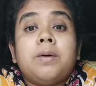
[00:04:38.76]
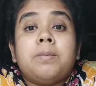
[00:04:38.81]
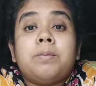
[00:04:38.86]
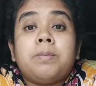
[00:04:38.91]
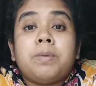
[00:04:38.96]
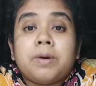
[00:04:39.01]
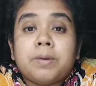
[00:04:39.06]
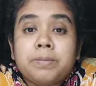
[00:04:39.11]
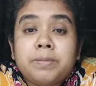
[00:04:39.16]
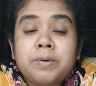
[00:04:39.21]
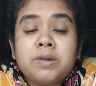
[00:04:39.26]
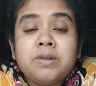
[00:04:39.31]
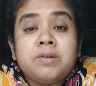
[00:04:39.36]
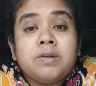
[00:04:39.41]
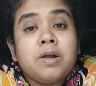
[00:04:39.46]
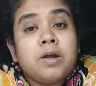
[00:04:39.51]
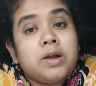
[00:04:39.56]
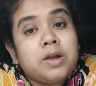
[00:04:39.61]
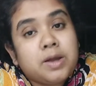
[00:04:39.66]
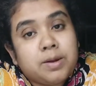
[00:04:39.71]
purpose
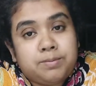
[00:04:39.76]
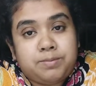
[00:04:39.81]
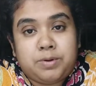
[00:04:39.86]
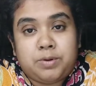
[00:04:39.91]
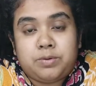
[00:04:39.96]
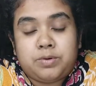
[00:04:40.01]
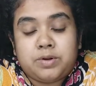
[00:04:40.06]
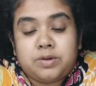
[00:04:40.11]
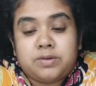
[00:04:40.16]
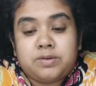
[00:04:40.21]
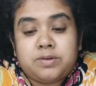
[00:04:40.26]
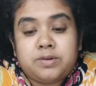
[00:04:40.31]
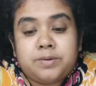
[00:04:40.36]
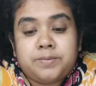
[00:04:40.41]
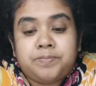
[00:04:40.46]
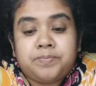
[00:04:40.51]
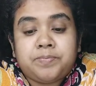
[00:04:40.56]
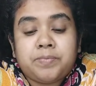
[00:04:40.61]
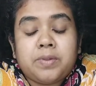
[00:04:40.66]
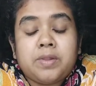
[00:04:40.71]
computers.
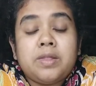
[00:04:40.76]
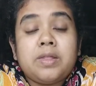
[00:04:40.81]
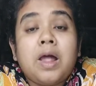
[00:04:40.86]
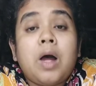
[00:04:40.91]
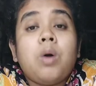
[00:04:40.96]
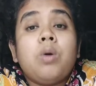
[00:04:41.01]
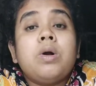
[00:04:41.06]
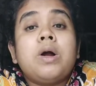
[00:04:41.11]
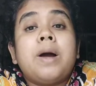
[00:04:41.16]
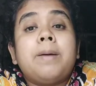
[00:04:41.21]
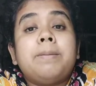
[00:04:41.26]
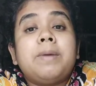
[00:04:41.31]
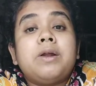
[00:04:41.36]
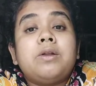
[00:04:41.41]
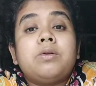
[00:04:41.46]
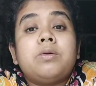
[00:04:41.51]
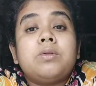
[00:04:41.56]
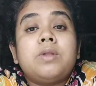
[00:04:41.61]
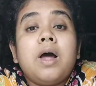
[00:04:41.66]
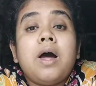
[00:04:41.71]
Now coming
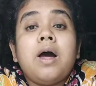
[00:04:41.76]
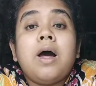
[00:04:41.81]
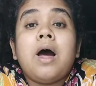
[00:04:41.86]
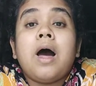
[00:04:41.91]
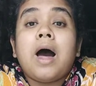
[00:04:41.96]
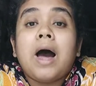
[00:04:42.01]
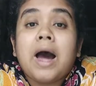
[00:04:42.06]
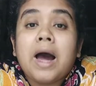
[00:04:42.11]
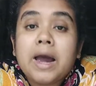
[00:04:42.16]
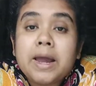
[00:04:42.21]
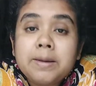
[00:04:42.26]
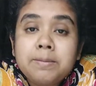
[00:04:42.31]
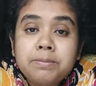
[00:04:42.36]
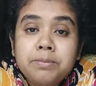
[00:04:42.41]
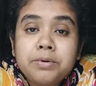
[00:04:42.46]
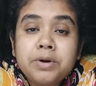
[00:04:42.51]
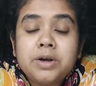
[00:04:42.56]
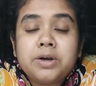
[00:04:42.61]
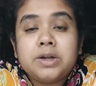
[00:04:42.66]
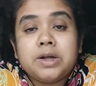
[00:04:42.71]
to the
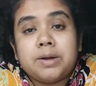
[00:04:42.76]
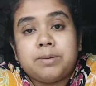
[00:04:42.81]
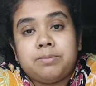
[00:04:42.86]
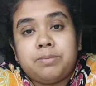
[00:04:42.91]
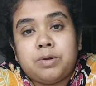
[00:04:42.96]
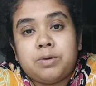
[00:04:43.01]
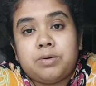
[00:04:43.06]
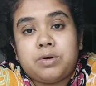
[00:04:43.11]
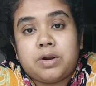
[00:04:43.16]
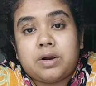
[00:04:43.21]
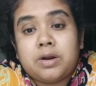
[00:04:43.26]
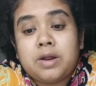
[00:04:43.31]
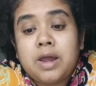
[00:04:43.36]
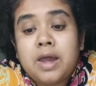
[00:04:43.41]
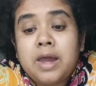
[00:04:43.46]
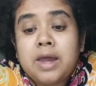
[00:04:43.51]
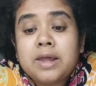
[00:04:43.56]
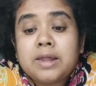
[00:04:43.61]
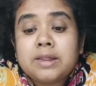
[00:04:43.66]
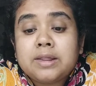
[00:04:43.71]
hybrid computer.
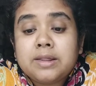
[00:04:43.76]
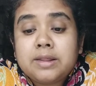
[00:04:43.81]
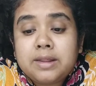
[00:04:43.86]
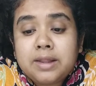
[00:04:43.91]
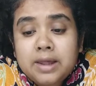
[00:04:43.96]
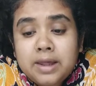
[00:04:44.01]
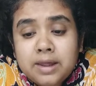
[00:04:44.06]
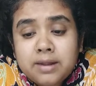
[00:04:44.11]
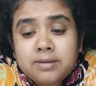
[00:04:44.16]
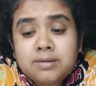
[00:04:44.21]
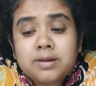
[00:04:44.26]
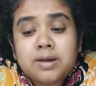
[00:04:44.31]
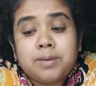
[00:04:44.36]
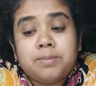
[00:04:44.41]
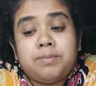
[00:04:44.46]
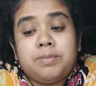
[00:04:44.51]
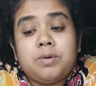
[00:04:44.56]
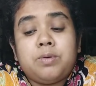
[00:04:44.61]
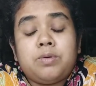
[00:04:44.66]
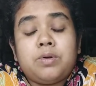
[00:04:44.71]
These
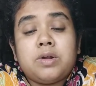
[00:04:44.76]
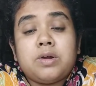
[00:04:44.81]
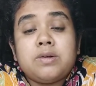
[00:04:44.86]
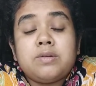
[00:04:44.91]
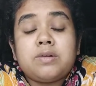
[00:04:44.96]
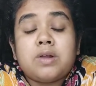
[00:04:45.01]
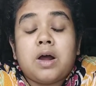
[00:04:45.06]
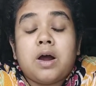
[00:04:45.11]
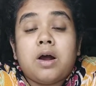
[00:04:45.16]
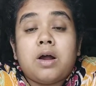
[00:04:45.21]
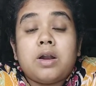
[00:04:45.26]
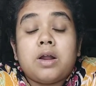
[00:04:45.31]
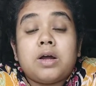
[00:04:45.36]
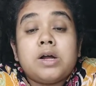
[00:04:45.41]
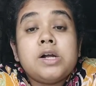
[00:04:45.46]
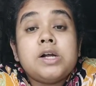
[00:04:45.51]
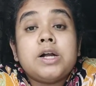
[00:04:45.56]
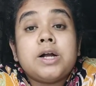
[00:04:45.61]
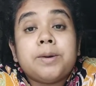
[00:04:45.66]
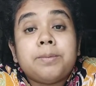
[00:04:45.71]
computers are a
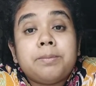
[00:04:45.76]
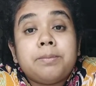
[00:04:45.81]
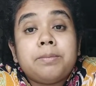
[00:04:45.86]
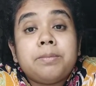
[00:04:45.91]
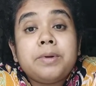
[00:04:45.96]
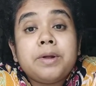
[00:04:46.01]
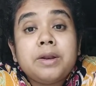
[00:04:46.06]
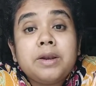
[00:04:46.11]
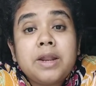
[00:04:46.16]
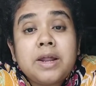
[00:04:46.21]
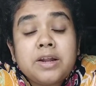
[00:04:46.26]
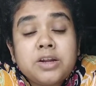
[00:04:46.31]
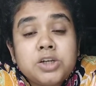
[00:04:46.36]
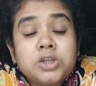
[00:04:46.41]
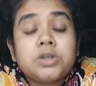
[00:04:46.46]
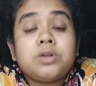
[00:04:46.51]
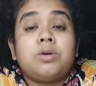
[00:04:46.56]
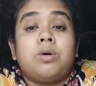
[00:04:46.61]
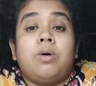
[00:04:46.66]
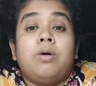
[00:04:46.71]

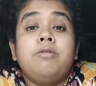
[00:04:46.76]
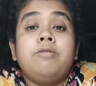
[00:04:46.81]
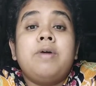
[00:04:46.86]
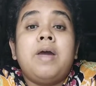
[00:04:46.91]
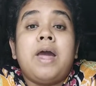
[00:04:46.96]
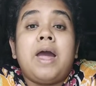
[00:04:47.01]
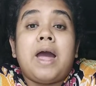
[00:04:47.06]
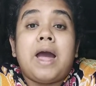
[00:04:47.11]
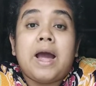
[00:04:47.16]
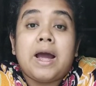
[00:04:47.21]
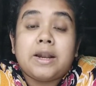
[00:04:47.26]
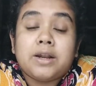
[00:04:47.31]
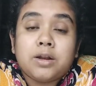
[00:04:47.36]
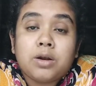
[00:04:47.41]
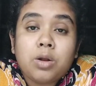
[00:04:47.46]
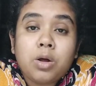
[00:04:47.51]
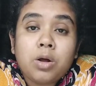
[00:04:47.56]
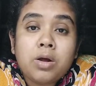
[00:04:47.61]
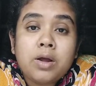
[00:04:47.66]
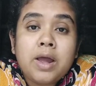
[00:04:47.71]
combination of
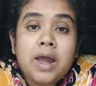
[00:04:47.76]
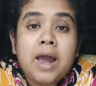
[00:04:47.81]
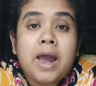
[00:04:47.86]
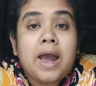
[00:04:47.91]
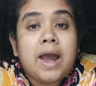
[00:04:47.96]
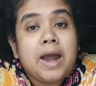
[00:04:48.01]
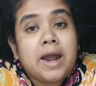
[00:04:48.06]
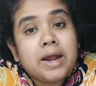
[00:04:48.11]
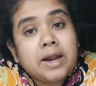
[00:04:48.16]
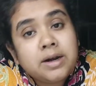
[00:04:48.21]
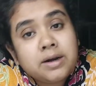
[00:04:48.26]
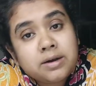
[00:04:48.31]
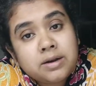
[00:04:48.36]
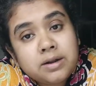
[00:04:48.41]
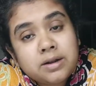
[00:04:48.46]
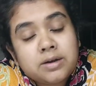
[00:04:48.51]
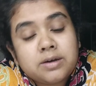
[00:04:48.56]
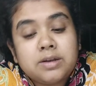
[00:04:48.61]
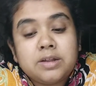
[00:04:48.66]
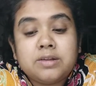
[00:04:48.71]
analog and
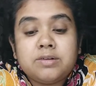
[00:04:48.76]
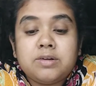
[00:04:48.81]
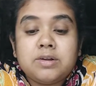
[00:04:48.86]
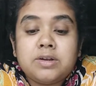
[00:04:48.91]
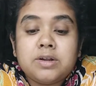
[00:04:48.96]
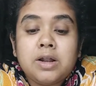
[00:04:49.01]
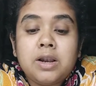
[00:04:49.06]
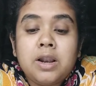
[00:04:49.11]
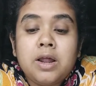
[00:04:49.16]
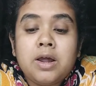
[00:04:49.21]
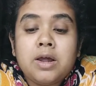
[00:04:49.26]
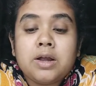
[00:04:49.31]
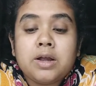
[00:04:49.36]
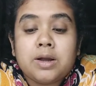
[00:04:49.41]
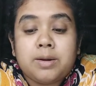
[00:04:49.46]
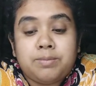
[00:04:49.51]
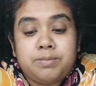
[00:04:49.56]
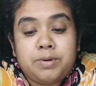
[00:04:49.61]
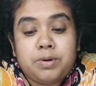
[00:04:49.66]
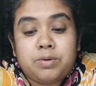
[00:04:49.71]
digital
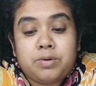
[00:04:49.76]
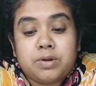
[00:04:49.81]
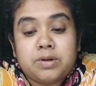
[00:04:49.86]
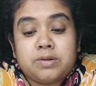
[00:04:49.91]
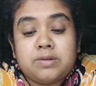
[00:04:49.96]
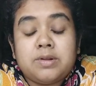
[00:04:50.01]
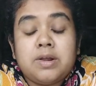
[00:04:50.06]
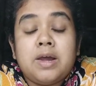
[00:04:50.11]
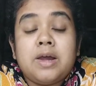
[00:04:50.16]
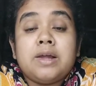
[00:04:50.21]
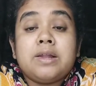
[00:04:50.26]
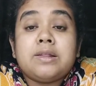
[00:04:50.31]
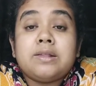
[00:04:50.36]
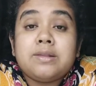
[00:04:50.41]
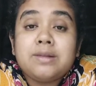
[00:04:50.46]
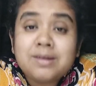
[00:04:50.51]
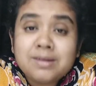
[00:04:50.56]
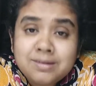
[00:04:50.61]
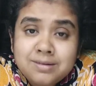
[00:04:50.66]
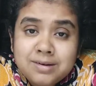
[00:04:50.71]
computers.
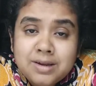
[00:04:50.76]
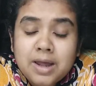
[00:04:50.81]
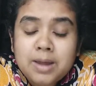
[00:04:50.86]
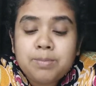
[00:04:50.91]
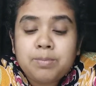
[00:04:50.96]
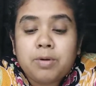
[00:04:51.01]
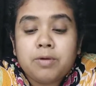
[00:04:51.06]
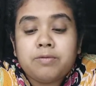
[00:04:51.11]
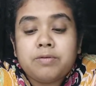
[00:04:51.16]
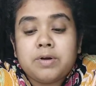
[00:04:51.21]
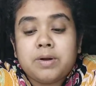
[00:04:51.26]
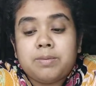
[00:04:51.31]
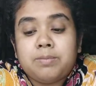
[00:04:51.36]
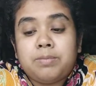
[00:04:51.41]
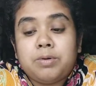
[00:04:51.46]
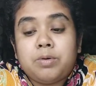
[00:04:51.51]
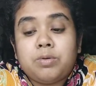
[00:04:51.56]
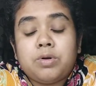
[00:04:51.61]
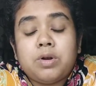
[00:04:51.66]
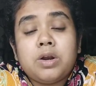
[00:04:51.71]
This type of
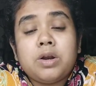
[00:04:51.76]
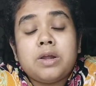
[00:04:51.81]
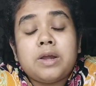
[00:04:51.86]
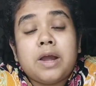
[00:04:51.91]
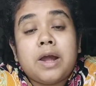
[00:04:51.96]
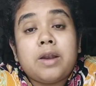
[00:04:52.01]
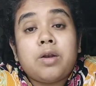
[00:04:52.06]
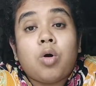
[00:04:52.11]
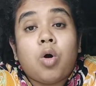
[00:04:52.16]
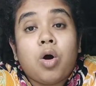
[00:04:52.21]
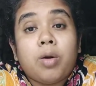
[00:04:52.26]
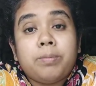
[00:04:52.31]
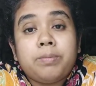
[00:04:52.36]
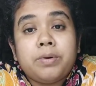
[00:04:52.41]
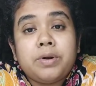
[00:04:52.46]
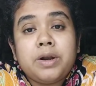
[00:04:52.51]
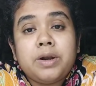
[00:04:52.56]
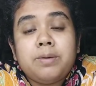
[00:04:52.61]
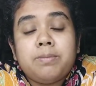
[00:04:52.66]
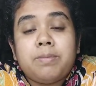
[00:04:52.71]
computer can
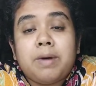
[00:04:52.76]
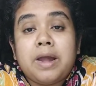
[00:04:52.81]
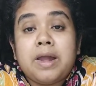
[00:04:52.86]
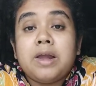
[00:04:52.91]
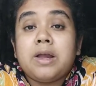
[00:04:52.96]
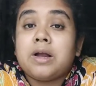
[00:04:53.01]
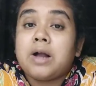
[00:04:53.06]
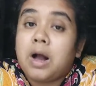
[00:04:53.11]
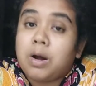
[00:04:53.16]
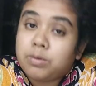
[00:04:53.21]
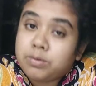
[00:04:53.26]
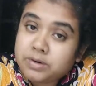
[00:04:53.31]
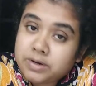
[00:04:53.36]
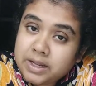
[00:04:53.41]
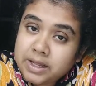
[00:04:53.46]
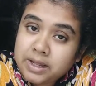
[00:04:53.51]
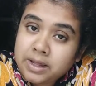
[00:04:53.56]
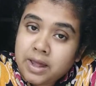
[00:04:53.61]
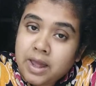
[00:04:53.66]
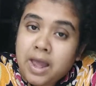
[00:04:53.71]
operate by
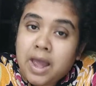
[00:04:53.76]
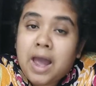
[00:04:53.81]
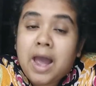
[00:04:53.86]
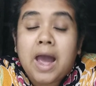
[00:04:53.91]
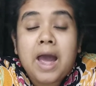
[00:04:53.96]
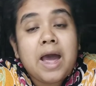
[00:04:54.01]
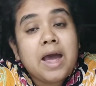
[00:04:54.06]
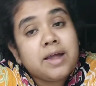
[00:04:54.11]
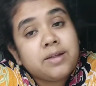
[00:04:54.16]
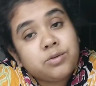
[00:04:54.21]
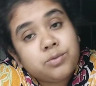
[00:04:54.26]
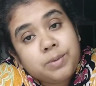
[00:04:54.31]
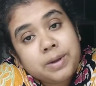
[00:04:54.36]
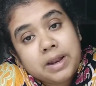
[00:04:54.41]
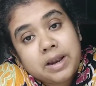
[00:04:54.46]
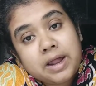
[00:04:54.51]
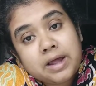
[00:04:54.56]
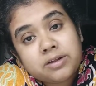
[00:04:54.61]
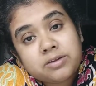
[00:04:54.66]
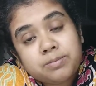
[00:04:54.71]
counting as
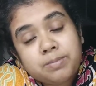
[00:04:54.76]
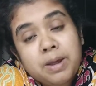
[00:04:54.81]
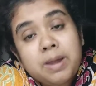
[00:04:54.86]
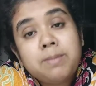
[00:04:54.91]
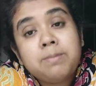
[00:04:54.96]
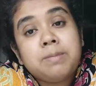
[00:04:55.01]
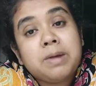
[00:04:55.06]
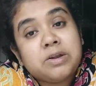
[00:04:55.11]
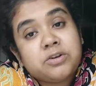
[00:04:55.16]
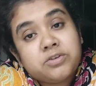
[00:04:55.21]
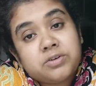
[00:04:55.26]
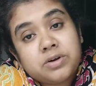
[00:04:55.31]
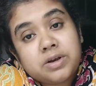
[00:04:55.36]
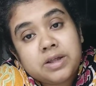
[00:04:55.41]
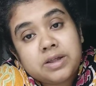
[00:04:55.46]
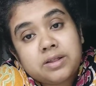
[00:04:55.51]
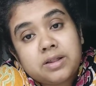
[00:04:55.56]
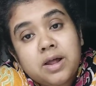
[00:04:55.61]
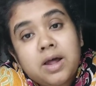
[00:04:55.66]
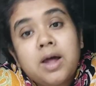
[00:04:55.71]
well as by
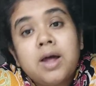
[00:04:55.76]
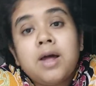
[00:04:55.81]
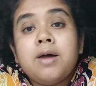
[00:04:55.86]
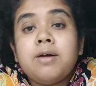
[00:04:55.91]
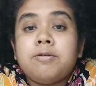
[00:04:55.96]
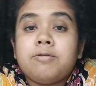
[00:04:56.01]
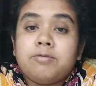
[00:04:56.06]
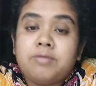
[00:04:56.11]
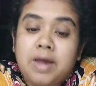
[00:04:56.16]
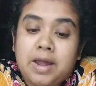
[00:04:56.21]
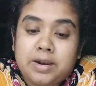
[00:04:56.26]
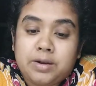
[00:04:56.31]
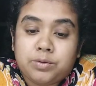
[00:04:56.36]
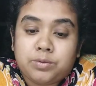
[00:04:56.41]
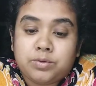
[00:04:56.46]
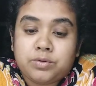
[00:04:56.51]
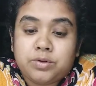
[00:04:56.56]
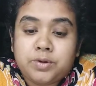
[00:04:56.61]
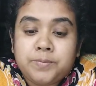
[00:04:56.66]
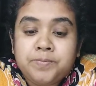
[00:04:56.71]
measuring the
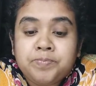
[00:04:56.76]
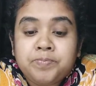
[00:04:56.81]
values.